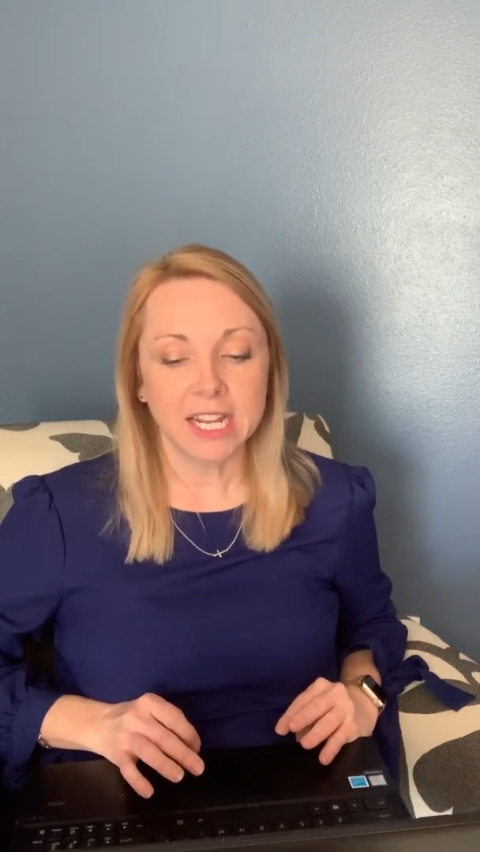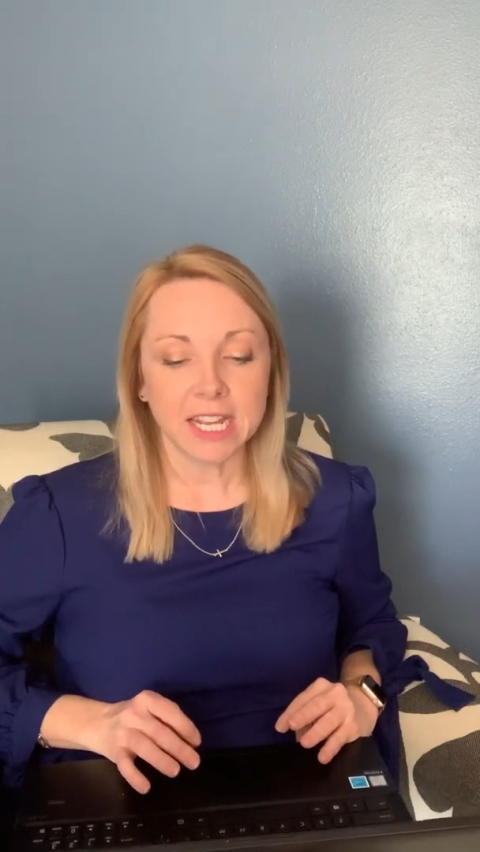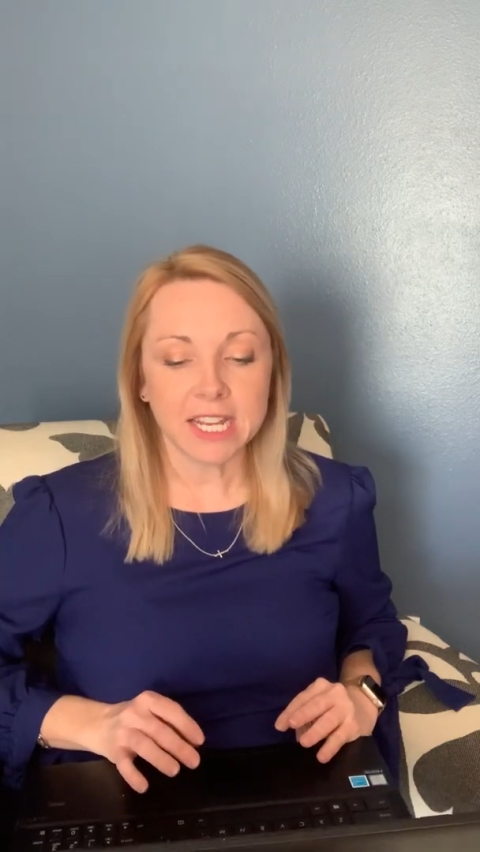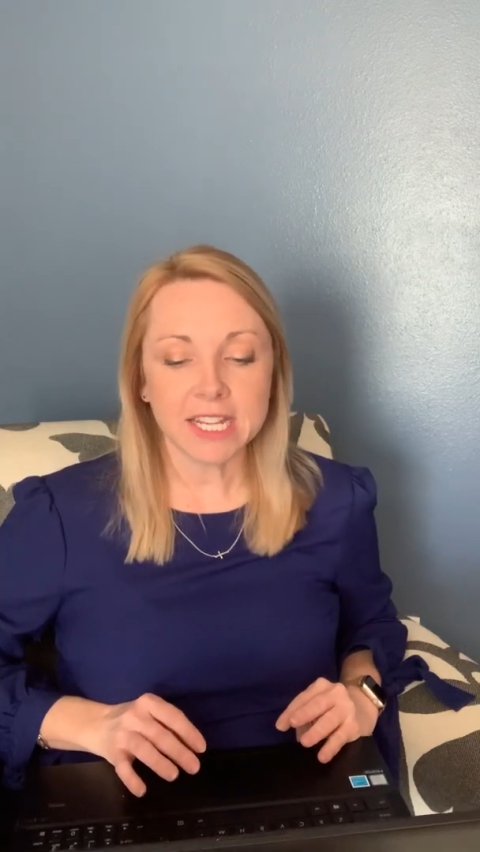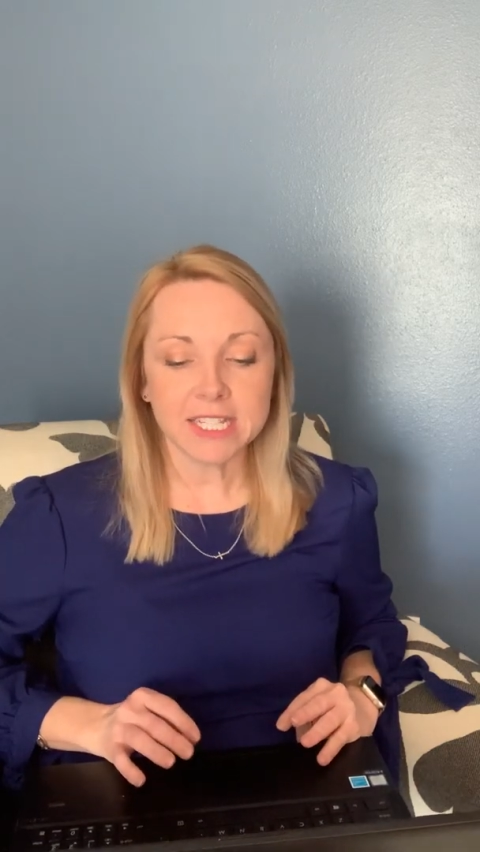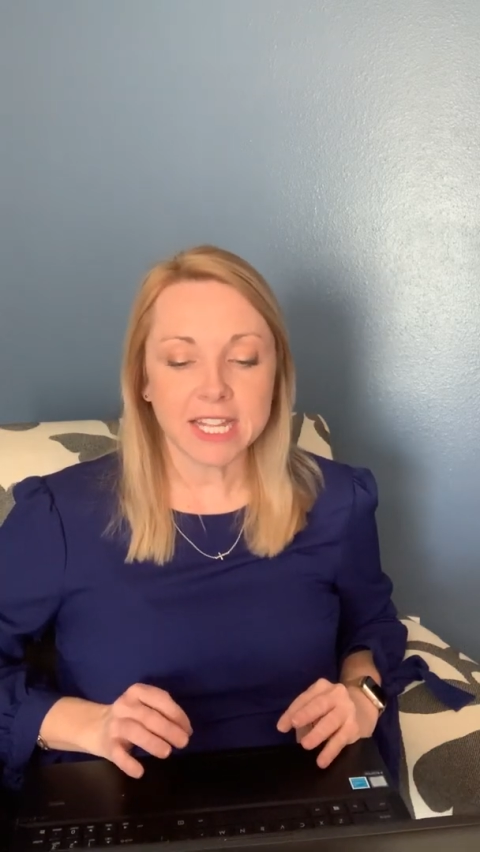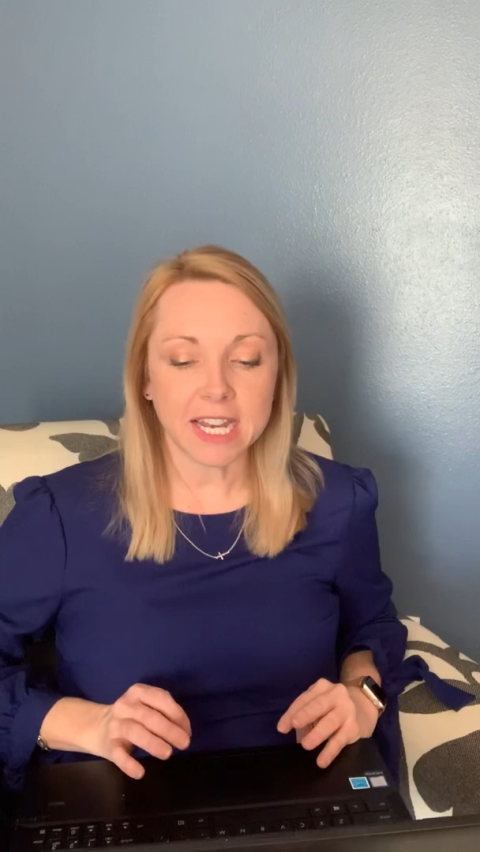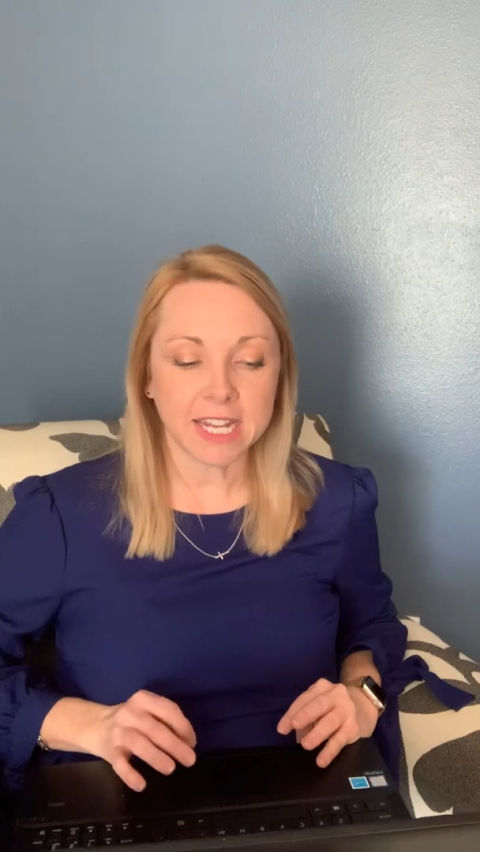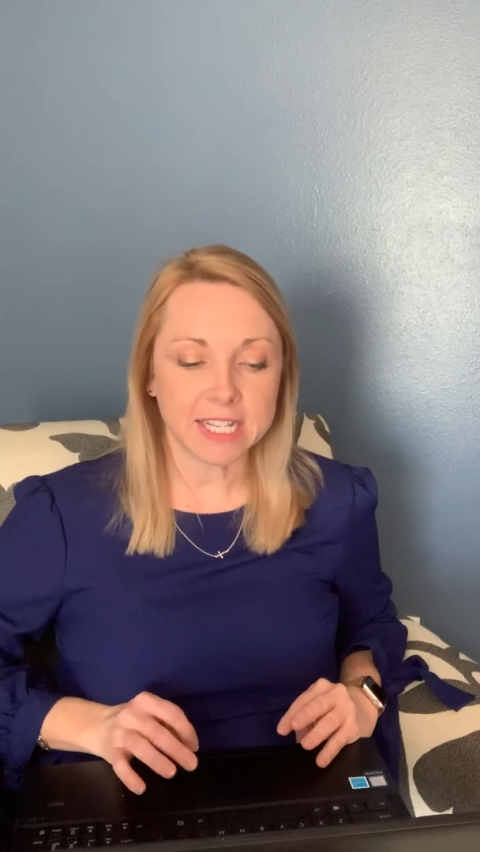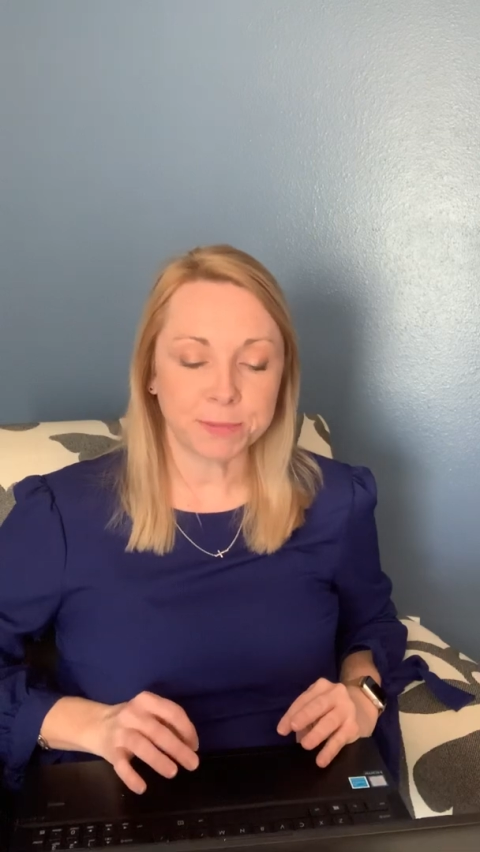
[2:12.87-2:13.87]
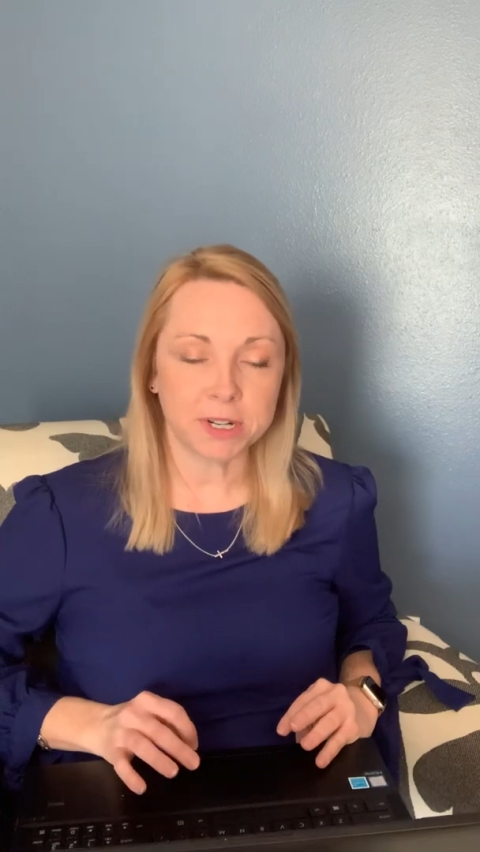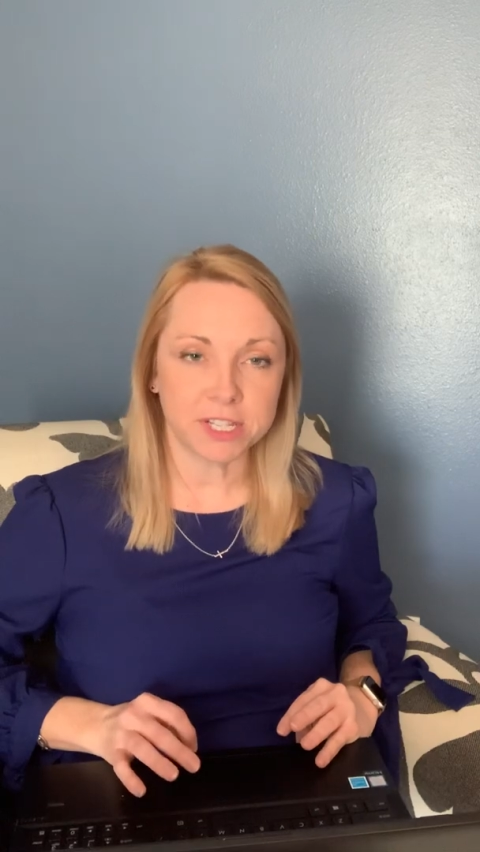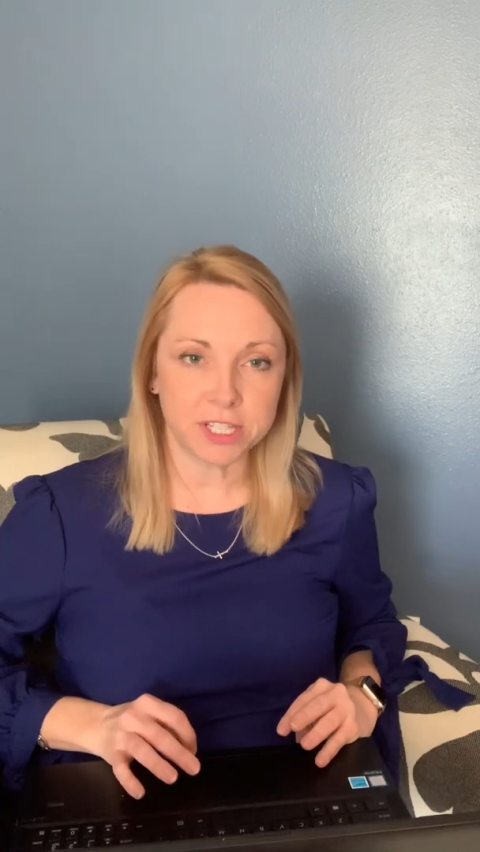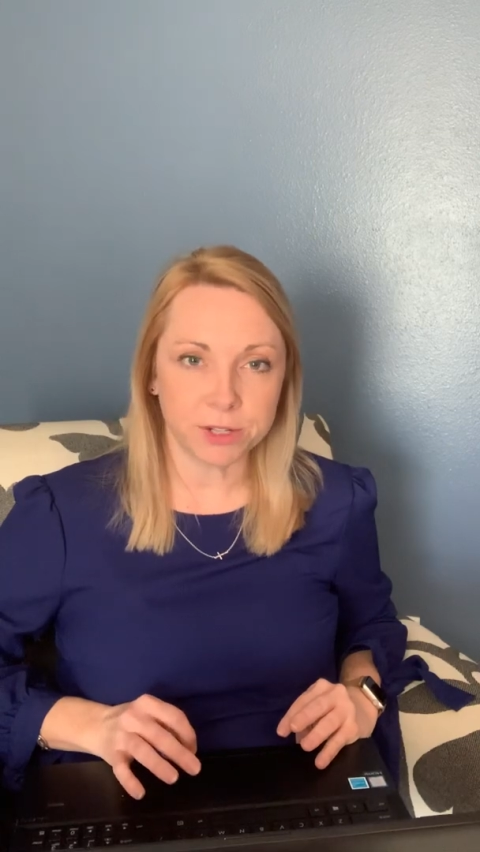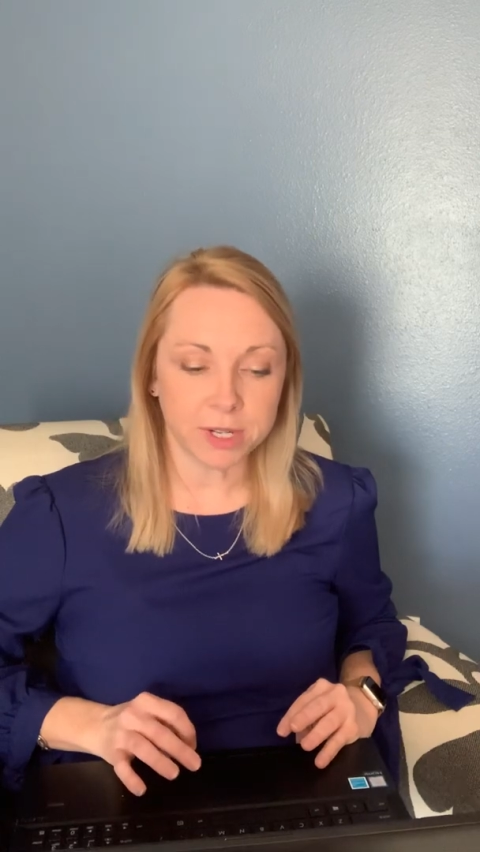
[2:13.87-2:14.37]
is that he is
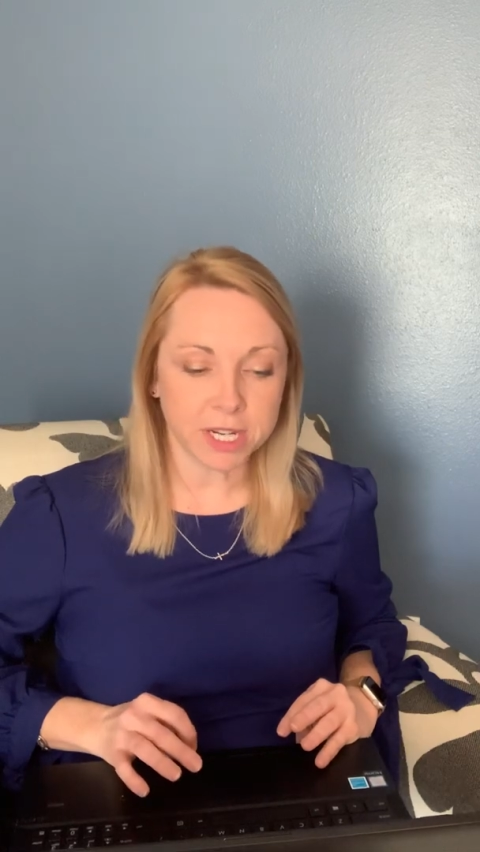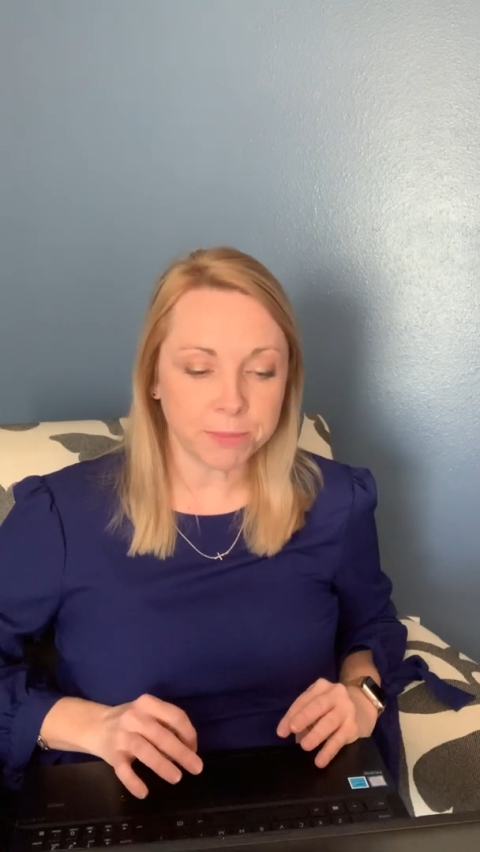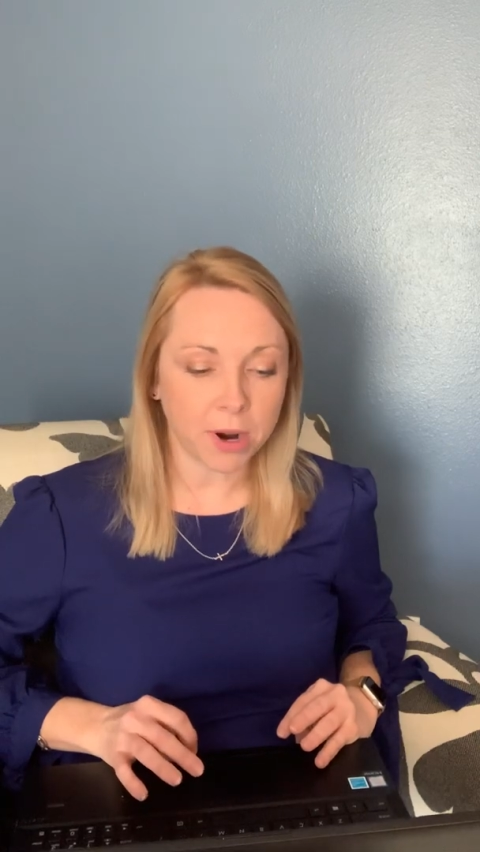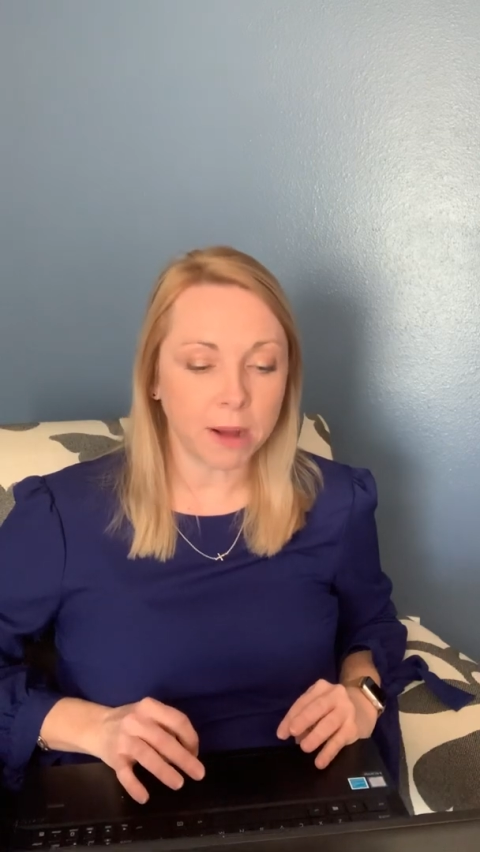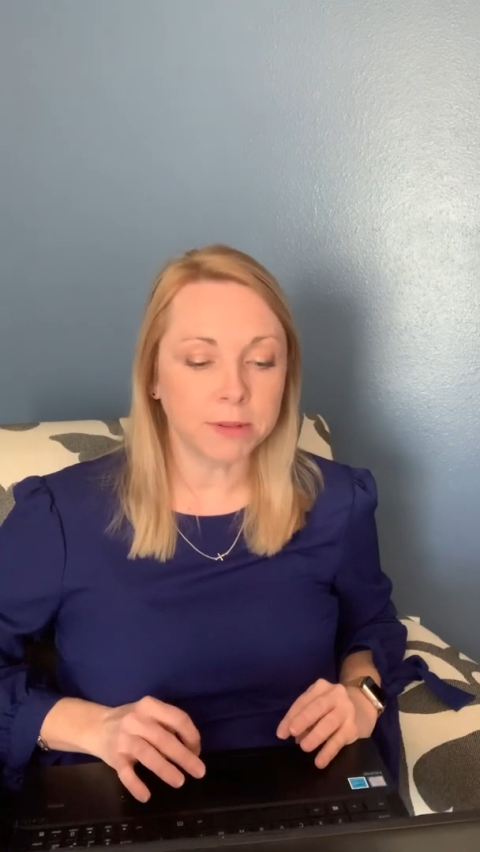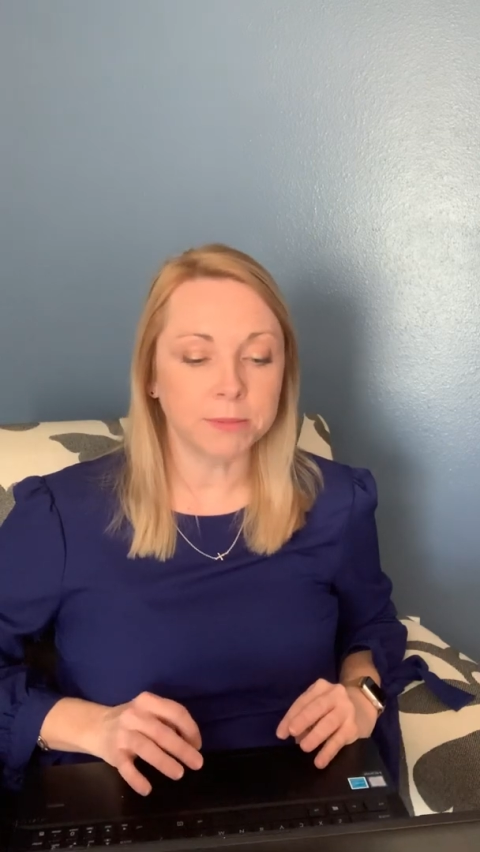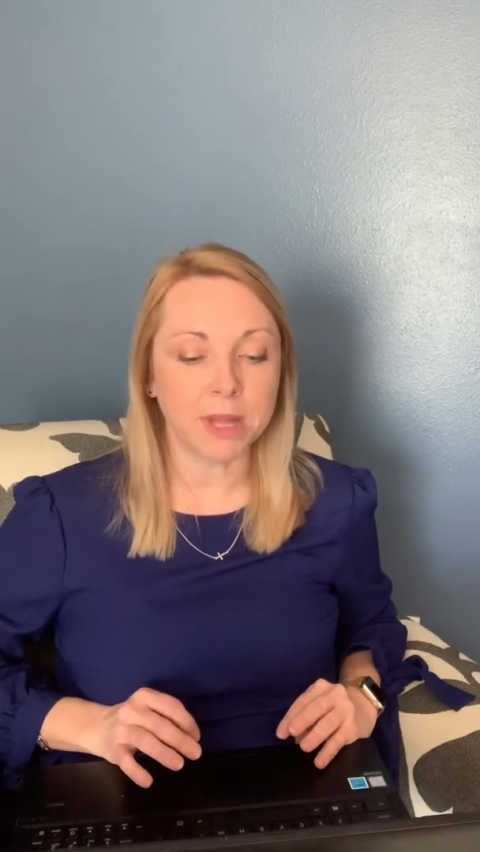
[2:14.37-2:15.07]
pursuing a problem